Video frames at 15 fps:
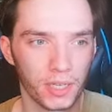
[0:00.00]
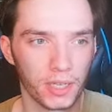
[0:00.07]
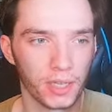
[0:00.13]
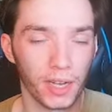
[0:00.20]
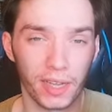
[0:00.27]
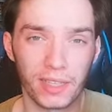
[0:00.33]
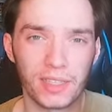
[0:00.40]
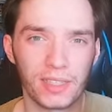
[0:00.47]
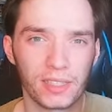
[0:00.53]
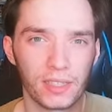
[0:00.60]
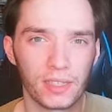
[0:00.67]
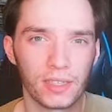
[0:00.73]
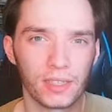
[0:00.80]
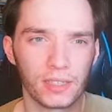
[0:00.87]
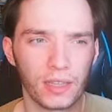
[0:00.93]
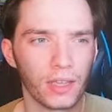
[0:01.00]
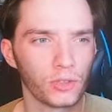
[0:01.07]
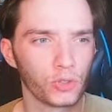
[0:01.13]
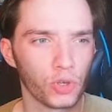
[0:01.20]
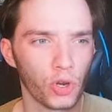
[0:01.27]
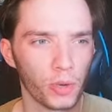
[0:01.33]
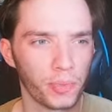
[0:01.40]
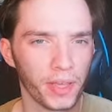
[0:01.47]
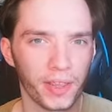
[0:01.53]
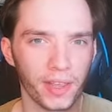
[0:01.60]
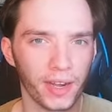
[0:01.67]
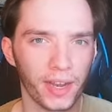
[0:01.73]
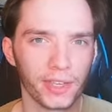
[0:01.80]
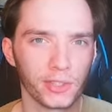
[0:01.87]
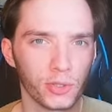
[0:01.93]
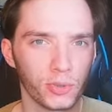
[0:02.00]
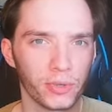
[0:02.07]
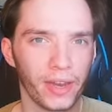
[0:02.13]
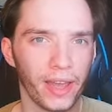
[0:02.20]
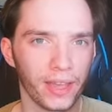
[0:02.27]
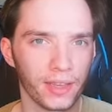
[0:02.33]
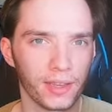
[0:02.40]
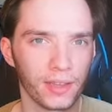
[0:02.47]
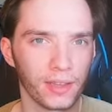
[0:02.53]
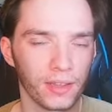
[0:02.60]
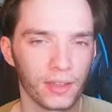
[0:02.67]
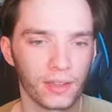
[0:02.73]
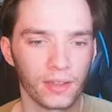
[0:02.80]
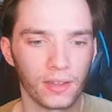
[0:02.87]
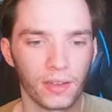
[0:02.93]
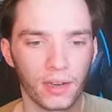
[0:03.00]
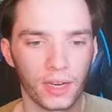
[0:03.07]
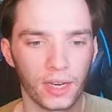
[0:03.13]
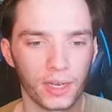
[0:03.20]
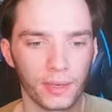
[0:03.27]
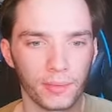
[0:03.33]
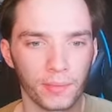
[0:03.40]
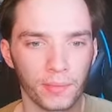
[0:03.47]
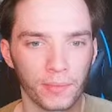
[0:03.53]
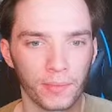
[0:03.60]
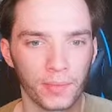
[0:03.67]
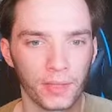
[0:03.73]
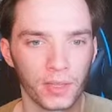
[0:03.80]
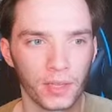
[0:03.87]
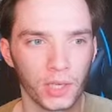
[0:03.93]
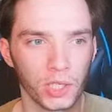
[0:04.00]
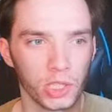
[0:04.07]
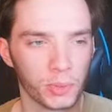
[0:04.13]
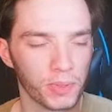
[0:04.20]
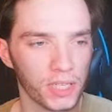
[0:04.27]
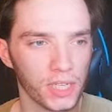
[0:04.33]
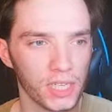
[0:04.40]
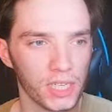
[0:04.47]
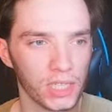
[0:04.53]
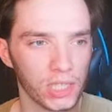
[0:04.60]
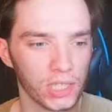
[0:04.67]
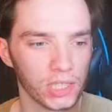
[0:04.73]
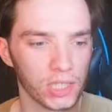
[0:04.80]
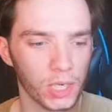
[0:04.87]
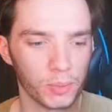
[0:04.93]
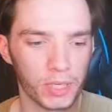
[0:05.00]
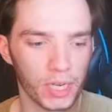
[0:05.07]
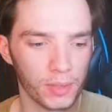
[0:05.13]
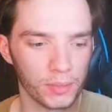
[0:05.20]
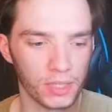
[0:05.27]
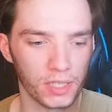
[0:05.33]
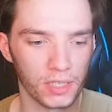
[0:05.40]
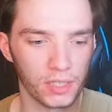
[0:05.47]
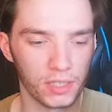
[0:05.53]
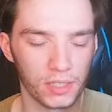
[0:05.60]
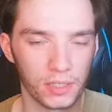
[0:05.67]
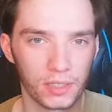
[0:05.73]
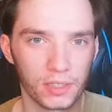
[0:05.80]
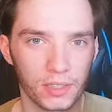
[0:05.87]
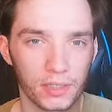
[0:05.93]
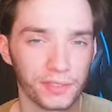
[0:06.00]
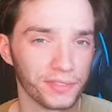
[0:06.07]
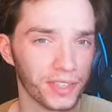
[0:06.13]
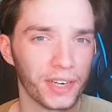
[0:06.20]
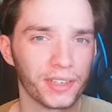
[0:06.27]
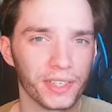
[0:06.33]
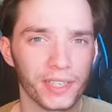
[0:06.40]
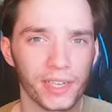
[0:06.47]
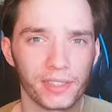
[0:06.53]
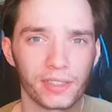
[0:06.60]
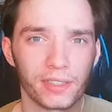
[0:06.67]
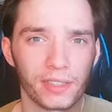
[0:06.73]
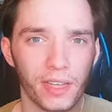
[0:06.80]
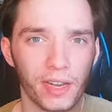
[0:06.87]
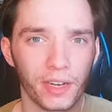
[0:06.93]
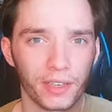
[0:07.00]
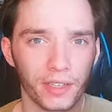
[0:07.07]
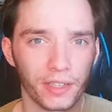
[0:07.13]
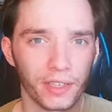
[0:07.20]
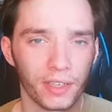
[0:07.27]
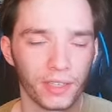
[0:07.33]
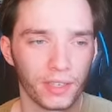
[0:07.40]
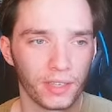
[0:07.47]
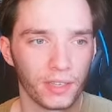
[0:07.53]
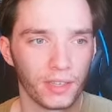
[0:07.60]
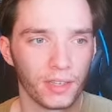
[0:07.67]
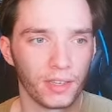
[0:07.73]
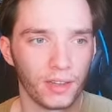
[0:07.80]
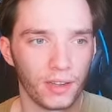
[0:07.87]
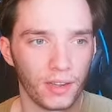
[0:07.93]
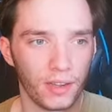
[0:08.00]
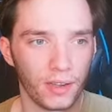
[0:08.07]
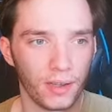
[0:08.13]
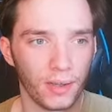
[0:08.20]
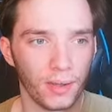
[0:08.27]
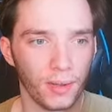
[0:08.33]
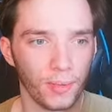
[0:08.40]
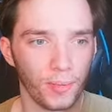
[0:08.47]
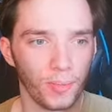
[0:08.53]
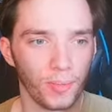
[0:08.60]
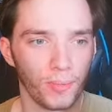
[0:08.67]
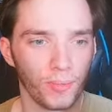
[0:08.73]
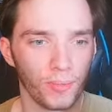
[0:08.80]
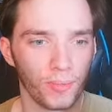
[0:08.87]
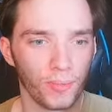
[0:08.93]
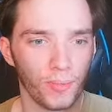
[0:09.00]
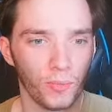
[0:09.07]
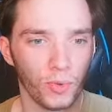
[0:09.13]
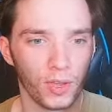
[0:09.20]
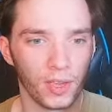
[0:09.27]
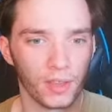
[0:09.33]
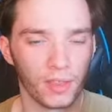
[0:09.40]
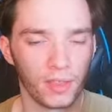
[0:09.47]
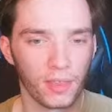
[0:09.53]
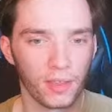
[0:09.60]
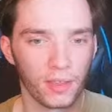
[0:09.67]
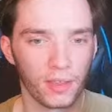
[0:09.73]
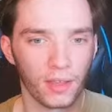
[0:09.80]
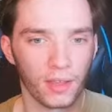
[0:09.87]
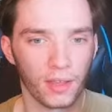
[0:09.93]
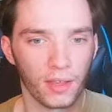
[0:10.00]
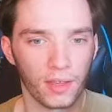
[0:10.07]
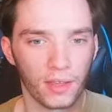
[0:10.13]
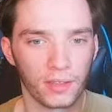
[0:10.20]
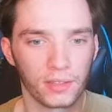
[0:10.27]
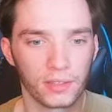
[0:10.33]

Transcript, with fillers: Now, this is a trope that I do like, um, just because sometimes it is very necessary um, with uh,